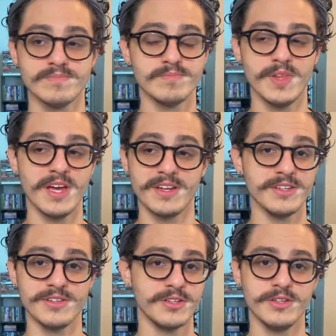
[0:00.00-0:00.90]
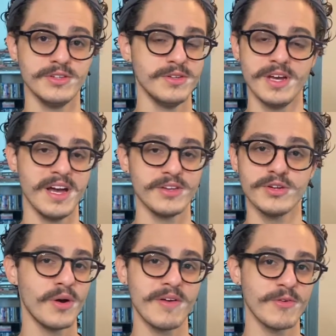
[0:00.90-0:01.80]
then yeah, you
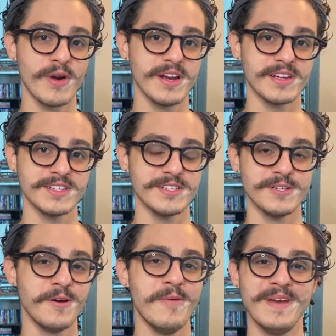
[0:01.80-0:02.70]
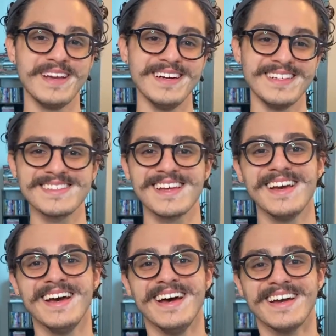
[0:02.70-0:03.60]
don't have the right idea, because
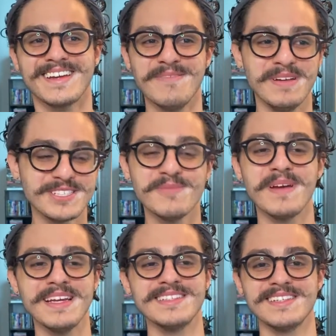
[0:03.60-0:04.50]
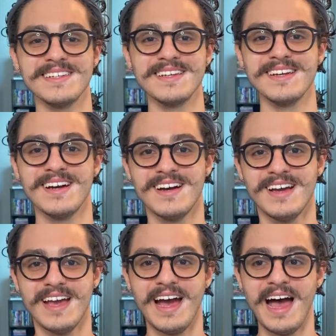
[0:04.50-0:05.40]
commission painting,
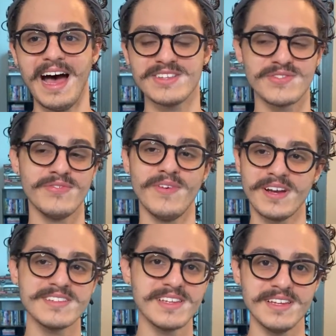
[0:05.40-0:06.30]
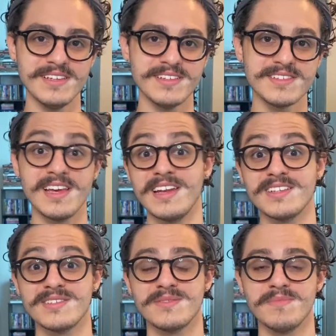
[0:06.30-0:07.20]
as fun as it is, and
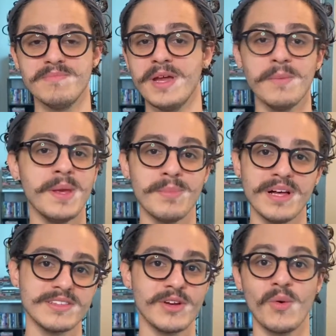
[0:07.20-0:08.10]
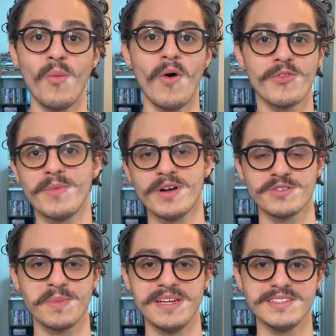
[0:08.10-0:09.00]
as many people out there want their models
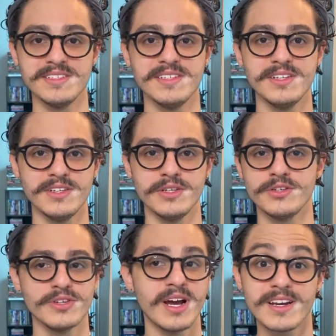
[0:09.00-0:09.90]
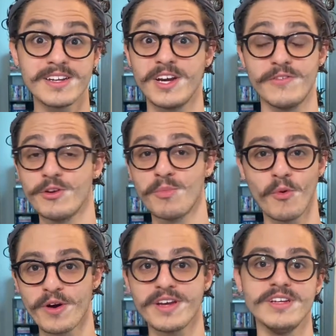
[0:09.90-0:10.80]
painted, you're not going to cover your
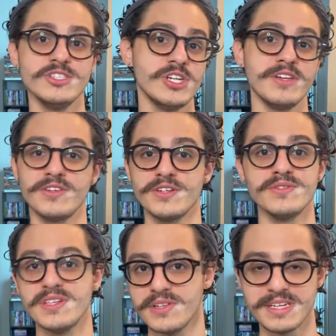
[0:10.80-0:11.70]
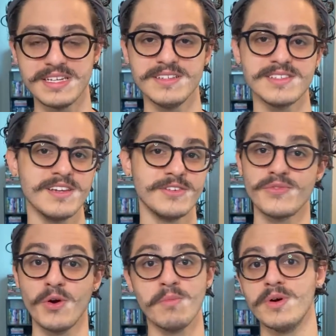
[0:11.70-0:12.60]
mortgage and your utilities and your
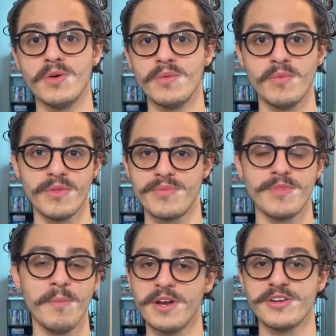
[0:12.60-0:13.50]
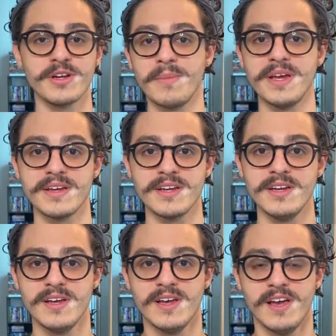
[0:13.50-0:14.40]
phone bill with the money you're going to make.
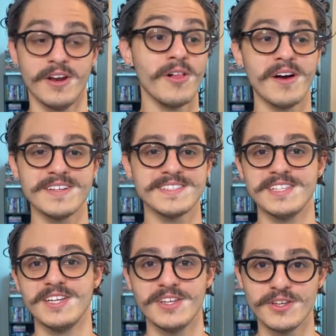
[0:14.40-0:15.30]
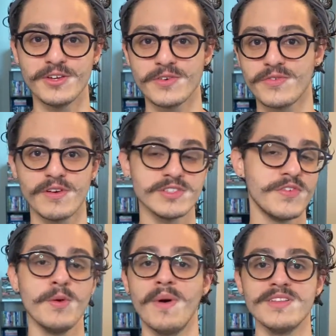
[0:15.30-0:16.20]
In all honesty, your first
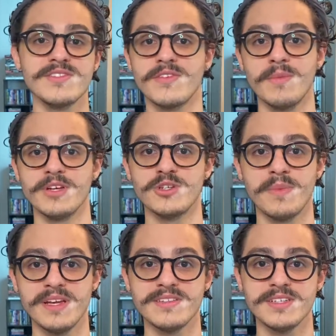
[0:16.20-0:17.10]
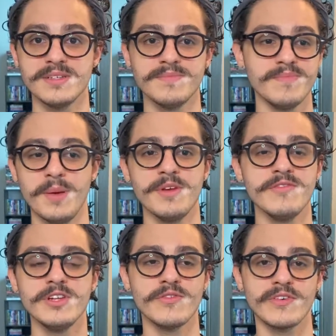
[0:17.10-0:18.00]
few months of commission painting, maybe
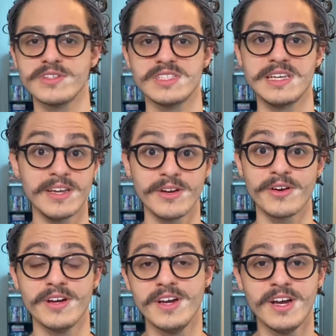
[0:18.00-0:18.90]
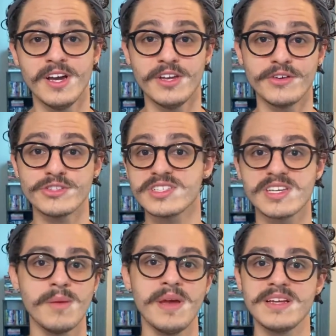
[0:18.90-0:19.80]
even your first year, you're just
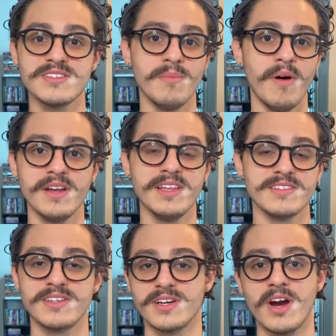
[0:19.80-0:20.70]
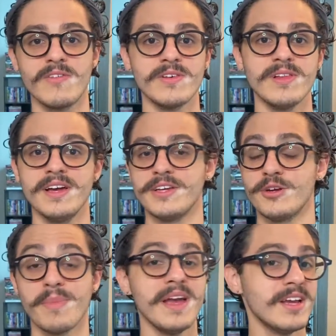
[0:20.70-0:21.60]
going to make some money that's going to cover like your
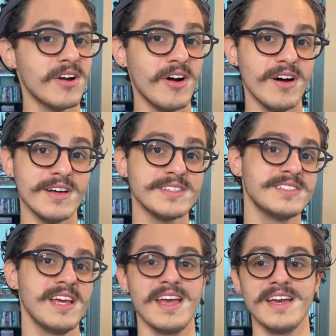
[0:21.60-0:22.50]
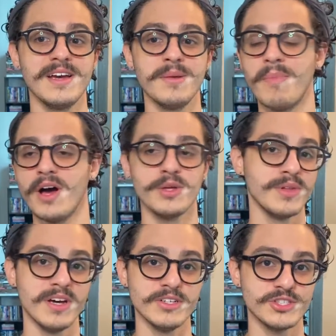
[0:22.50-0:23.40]
paint cost and buy you
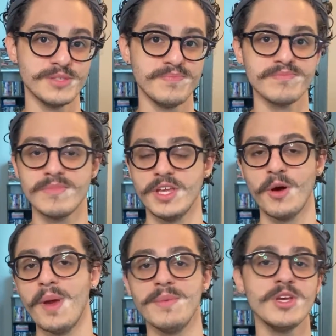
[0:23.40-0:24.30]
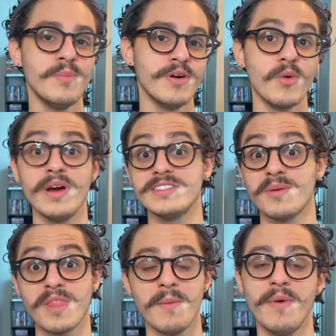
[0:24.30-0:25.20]
lunch. Maybe you can put away some
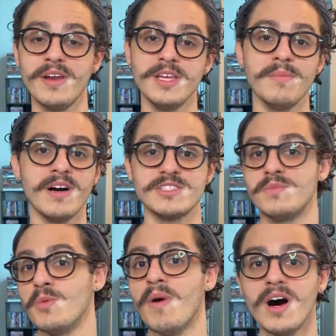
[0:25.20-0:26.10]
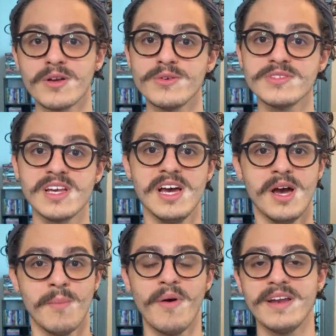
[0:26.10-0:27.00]
of that money and buy some new models,
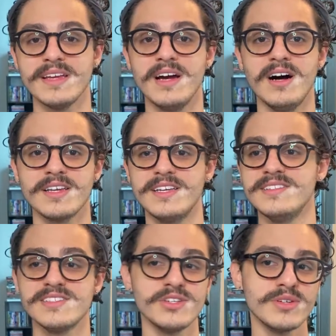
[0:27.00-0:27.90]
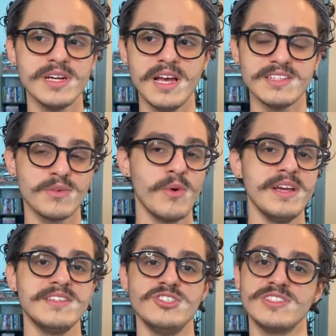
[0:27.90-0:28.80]
but consider it as a way
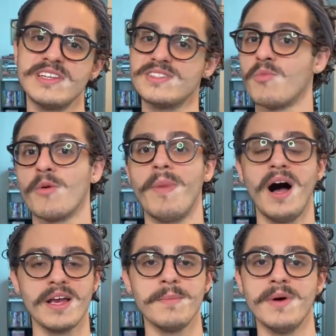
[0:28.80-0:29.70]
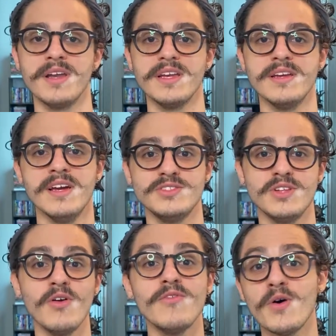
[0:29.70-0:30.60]
to just get some more pocket money.
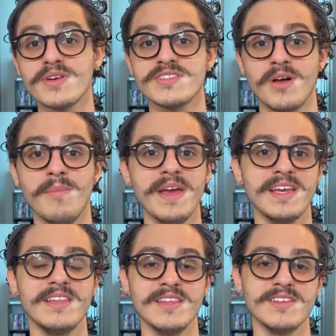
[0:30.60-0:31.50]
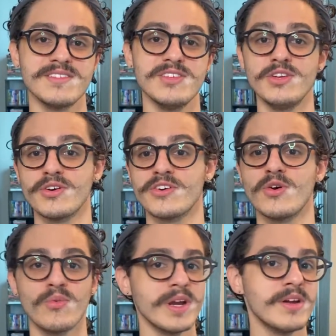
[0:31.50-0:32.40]
Don't focus on making this your
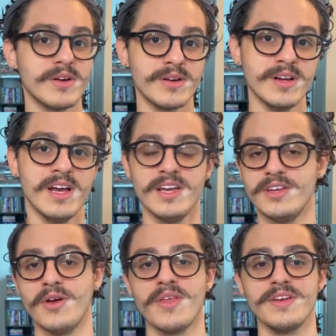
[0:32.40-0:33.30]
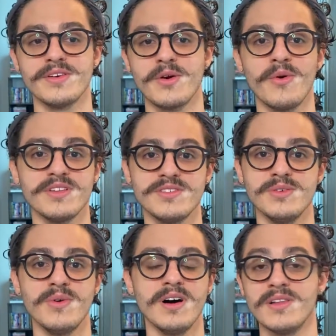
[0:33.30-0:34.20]
career, that you're going
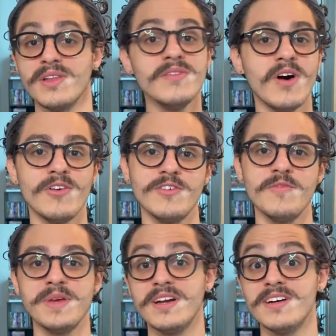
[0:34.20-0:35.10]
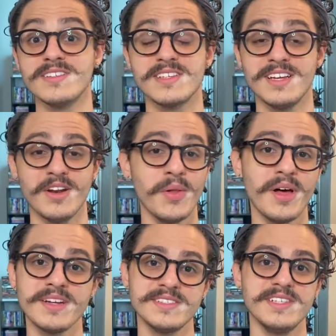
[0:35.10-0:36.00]
to live off of, because in all
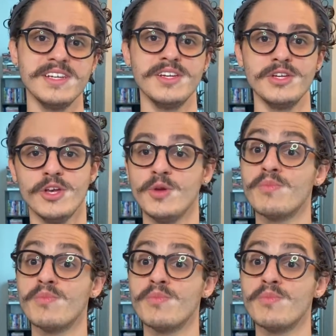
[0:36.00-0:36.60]
honesty, you